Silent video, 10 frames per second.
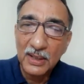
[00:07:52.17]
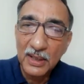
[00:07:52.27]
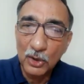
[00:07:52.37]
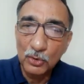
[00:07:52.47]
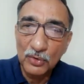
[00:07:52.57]

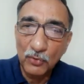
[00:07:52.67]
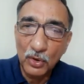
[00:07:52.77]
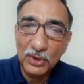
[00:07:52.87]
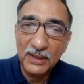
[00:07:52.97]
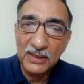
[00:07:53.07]
Now the
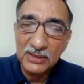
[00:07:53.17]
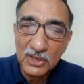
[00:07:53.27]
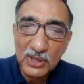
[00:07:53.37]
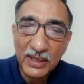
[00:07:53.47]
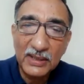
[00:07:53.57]
water is
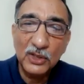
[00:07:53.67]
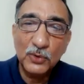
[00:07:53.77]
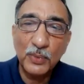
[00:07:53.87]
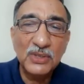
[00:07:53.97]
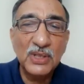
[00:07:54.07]
inside the
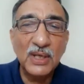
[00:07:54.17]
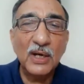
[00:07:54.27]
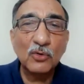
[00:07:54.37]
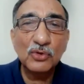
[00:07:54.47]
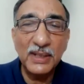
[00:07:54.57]
sponge and
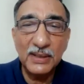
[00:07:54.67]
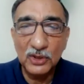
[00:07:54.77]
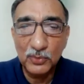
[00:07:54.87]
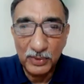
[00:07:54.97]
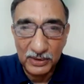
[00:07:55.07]
outside
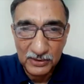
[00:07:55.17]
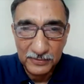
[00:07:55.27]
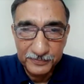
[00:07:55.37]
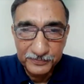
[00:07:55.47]
the sponge.